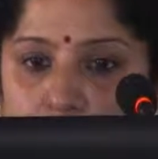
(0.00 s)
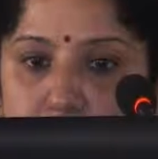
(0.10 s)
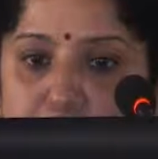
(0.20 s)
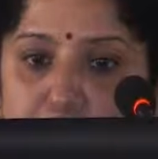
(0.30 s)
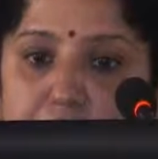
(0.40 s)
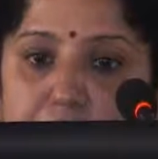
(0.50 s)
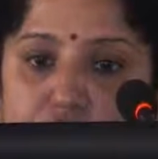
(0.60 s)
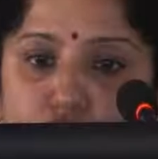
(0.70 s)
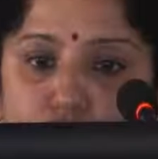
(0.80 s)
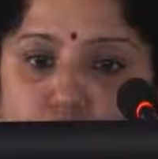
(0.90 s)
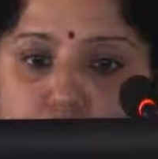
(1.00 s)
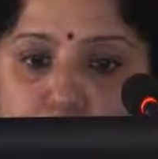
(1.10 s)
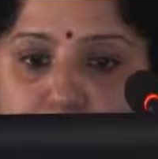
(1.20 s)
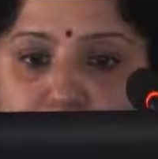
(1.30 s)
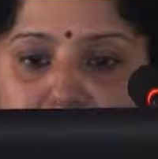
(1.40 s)
Then coming to the
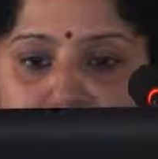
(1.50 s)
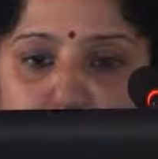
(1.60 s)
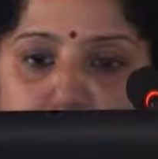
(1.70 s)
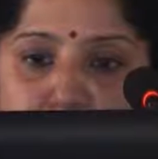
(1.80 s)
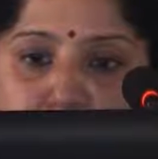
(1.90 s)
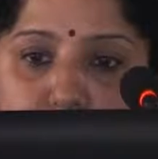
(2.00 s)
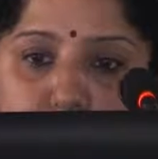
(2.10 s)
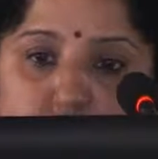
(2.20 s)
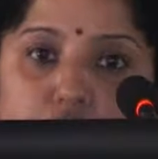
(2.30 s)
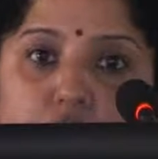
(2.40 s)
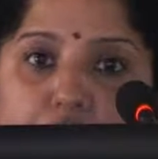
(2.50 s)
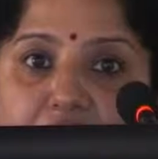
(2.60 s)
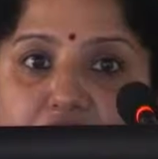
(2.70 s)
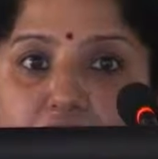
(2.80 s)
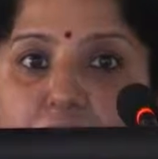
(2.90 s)
preventive part of it,
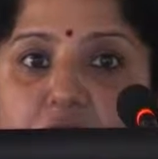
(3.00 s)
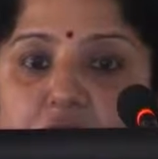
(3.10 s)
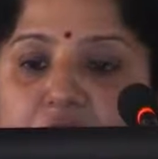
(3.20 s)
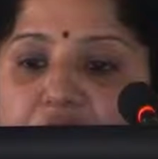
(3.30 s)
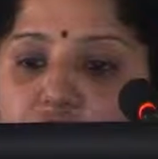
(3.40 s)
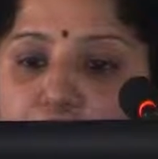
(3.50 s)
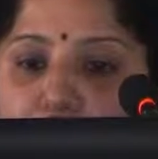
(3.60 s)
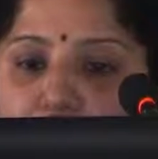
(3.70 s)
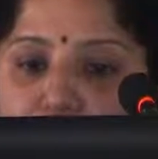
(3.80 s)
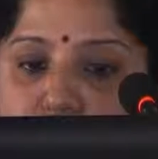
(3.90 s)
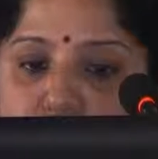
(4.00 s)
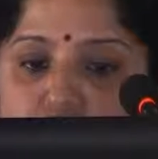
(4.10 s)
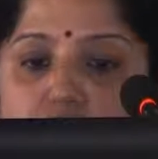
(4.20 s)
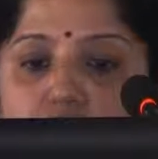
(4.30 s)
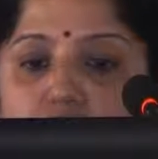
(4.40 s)
as per the health promotion,
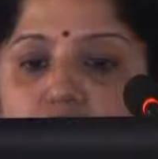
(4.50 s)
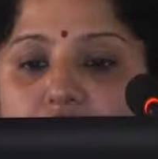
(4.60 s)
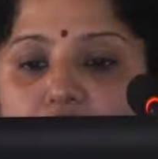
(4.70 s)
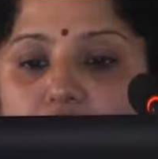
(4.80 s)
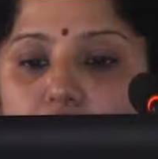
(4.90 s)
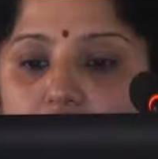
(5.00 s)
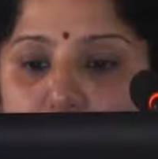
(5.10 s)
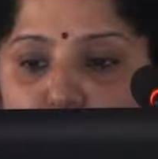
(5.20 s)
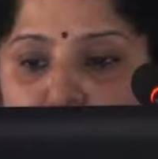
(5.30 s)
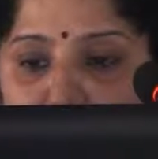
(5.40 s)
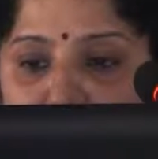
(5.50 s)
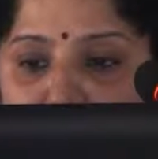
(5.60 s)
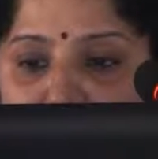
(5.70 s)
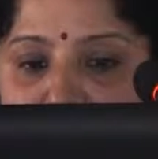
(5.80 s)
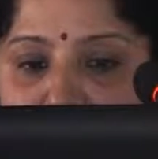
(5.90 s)
your goal is to
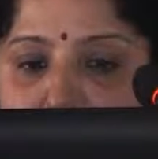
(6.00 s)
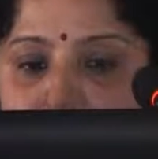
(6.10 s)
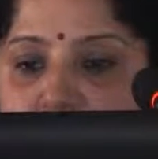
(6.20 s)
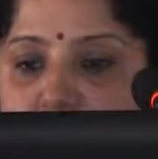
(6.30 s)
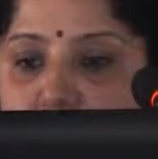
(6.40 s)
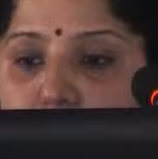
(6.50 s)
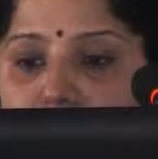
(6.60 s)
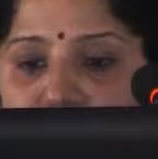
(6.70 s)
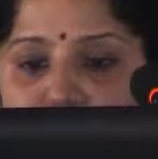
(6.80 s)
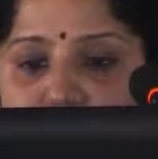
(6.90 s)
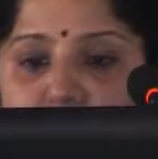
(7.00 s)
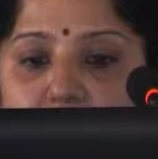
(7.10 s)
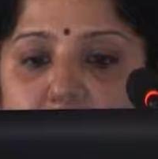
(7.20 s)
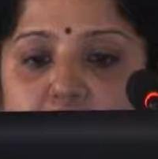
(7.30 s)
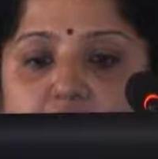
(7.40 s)
prevent cancer, to detect it
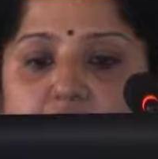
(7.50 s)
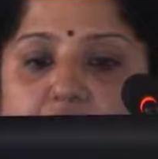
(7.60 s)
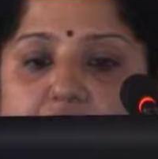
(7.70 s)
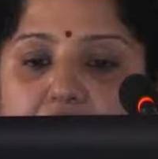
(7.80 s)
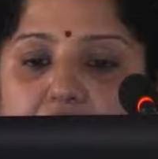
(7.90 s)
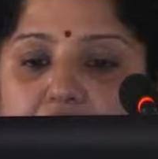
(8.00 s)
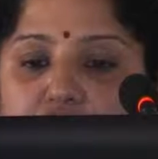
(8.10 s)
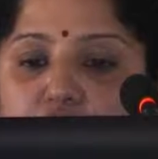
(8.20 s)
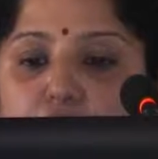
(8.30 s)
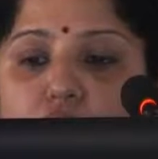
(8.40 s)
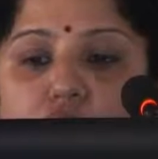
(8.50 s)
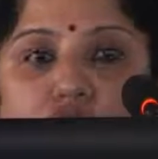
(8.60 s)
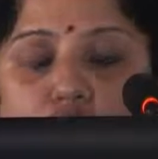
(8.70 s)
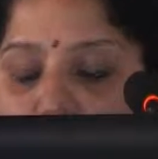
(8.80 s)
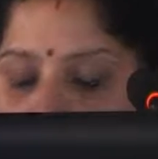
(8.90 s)
early and in its
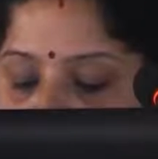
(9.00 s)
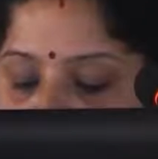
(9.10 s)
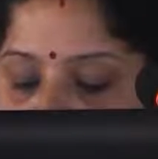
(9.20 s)
most treatable